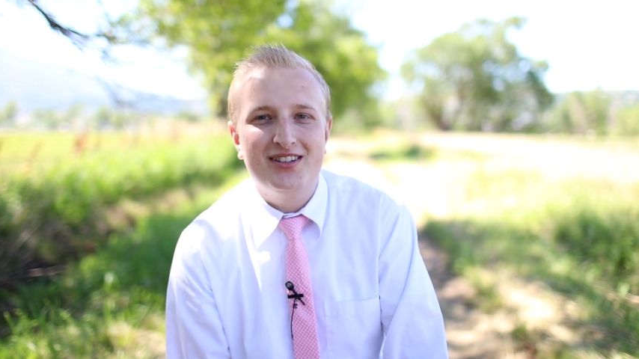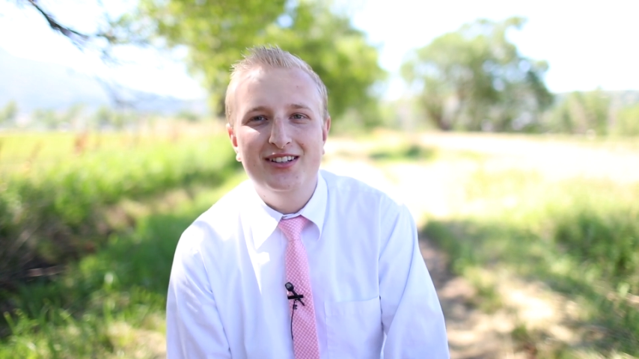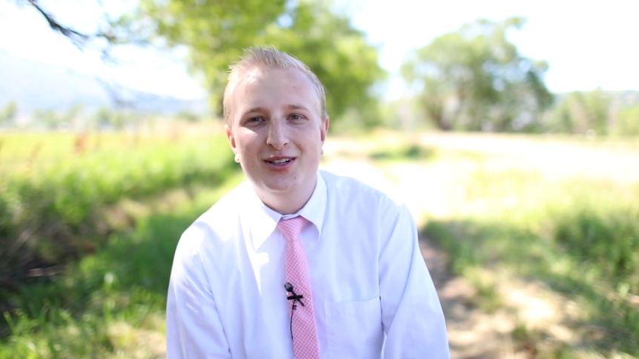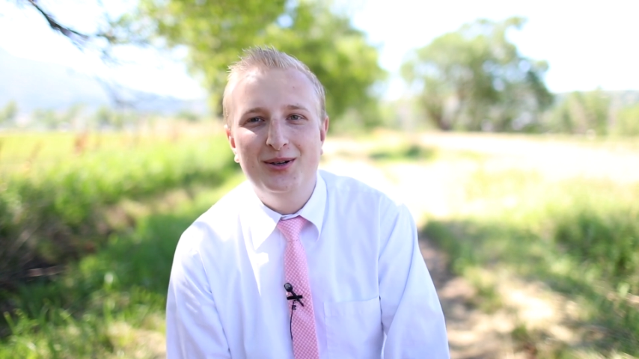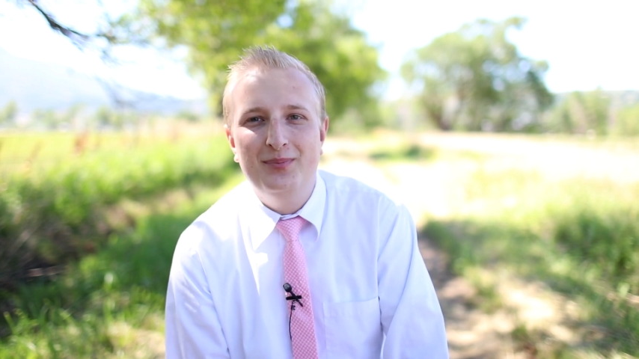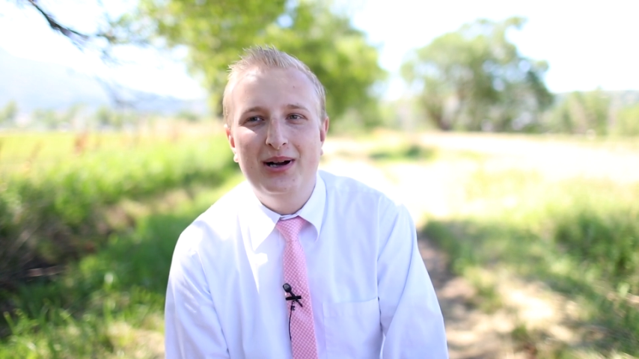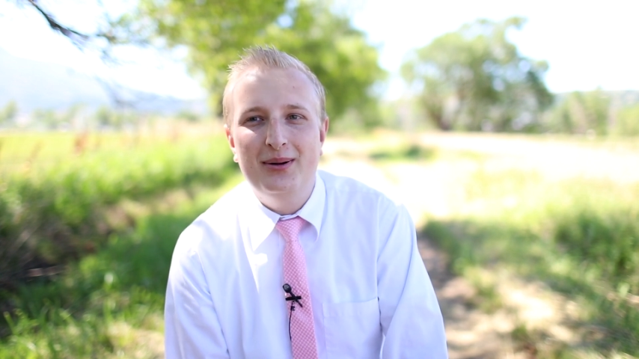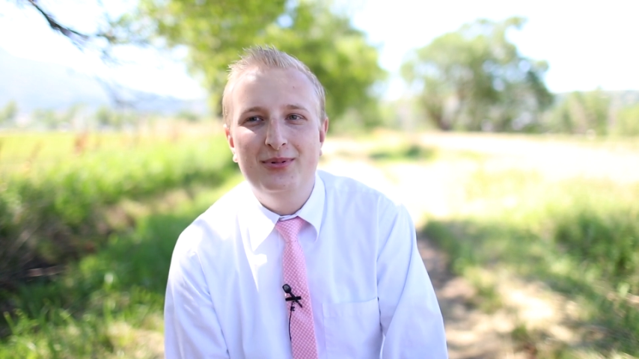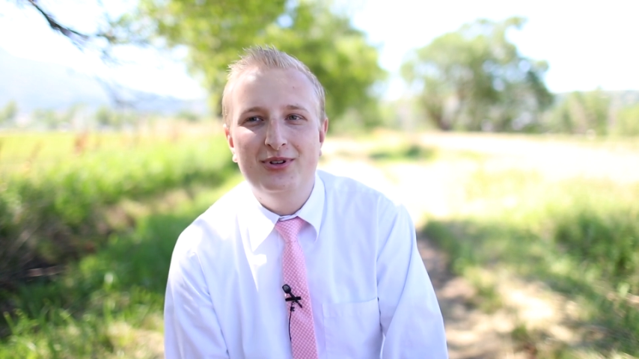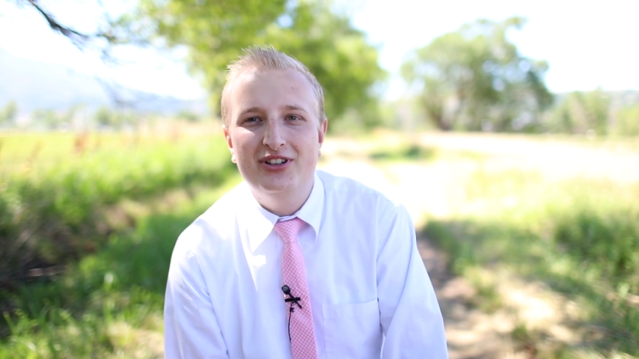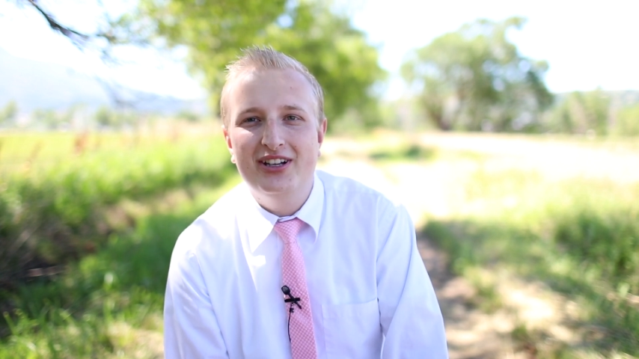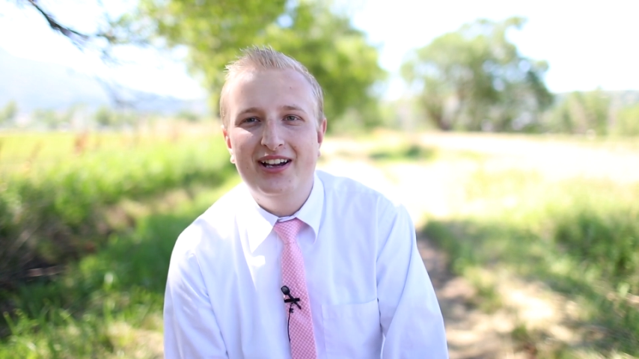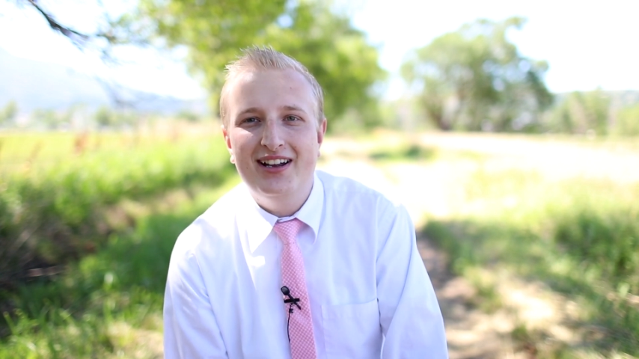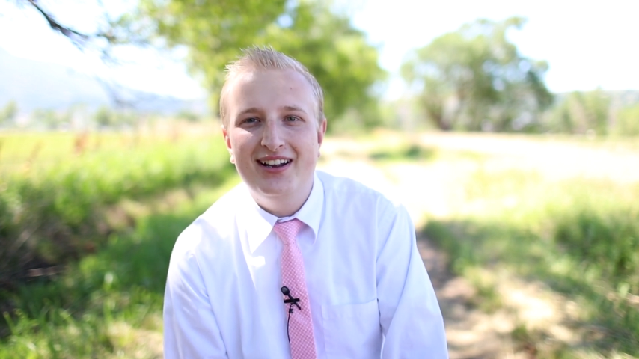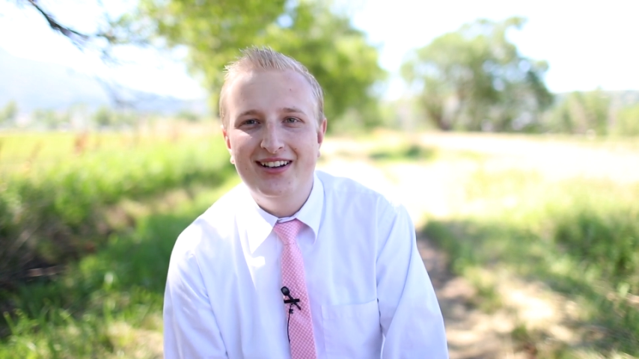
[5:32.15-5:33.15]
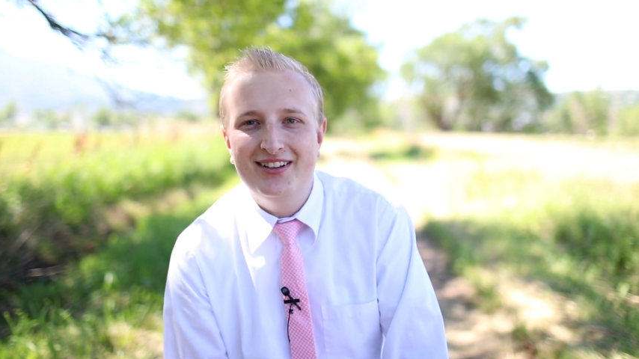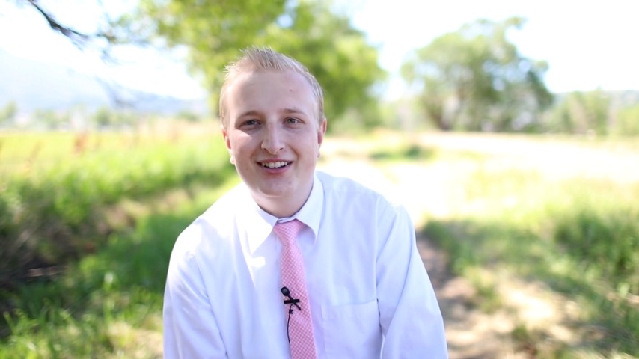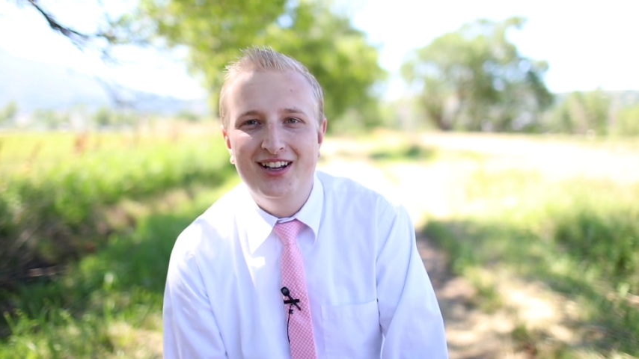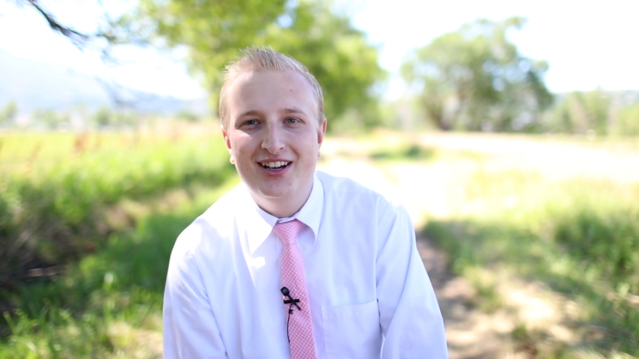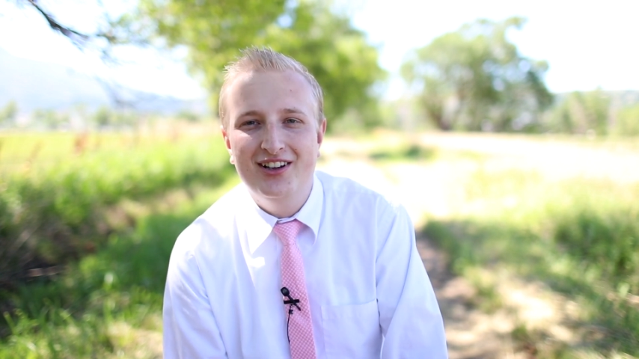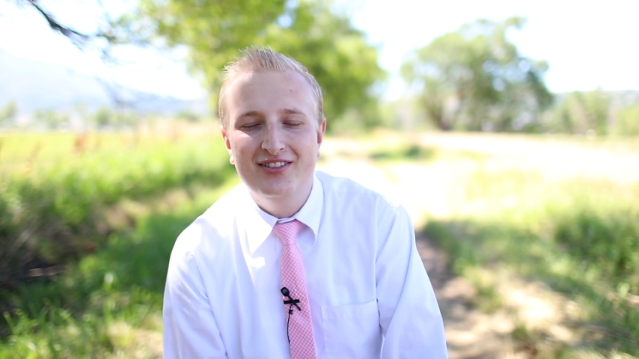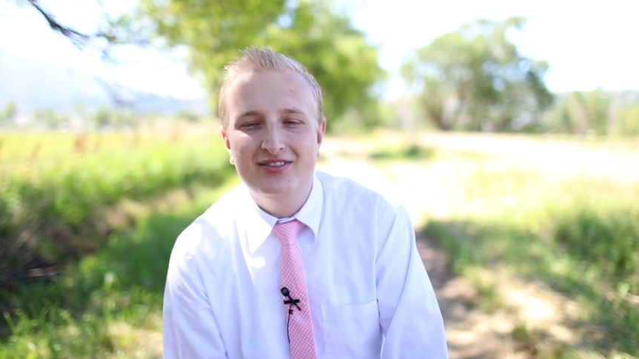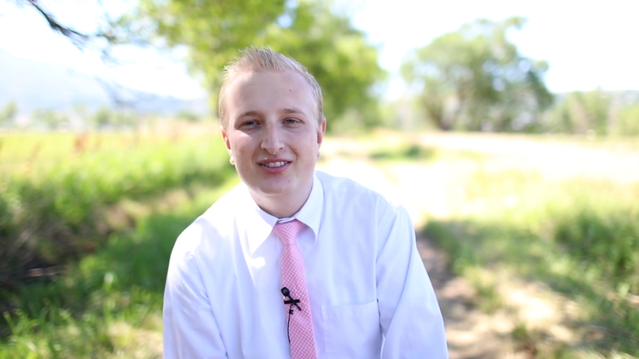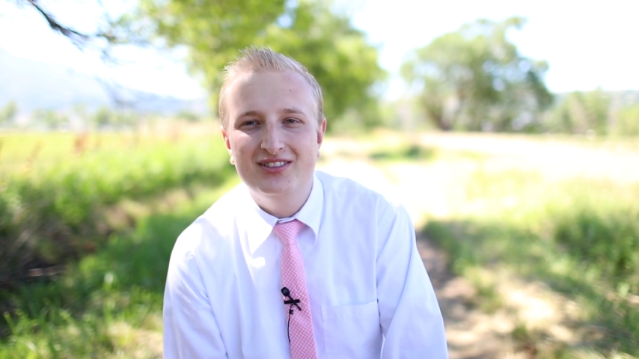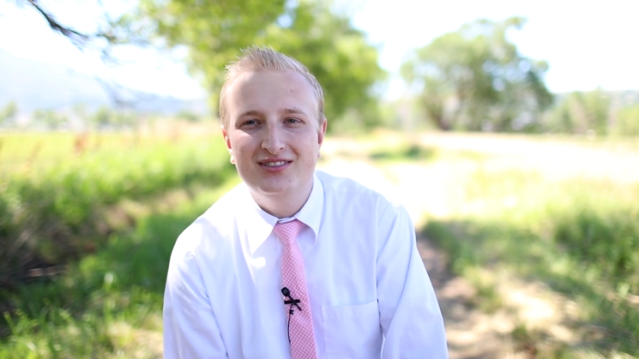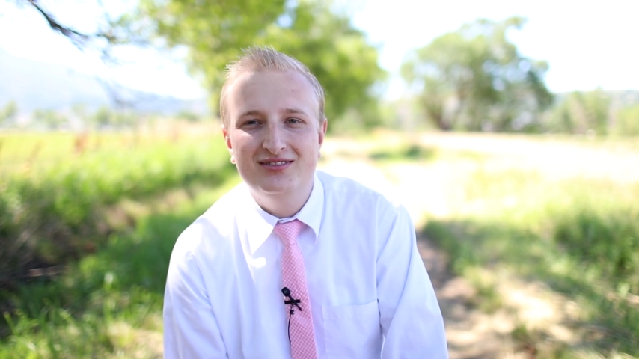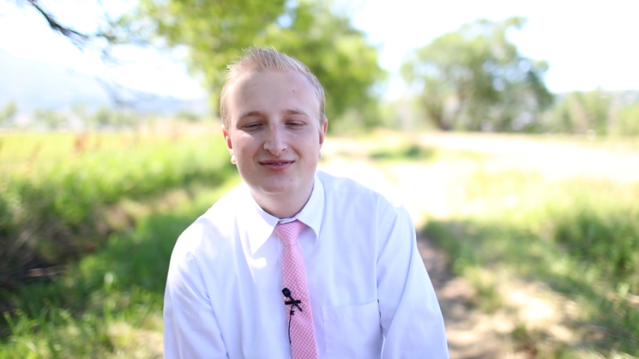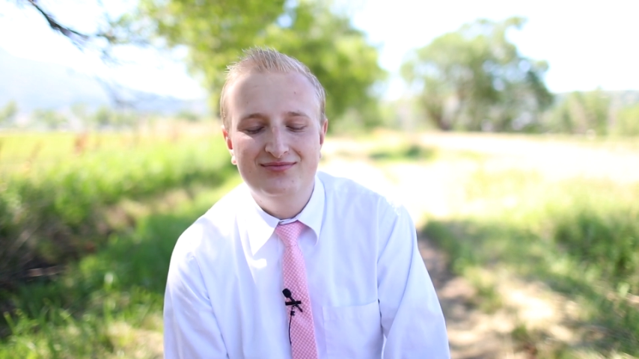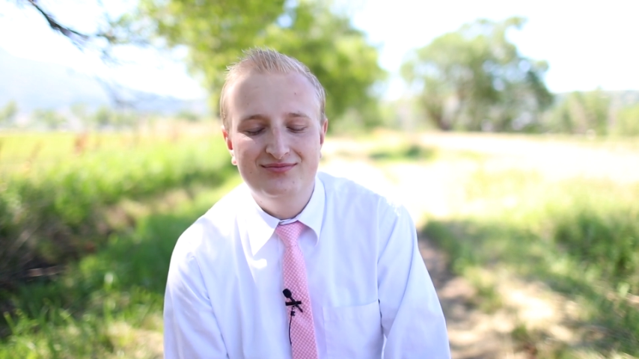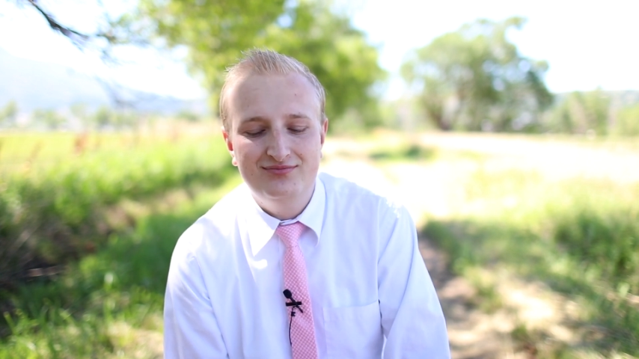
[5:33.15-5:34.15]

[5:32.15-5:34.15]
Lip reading: little bubble that I love, and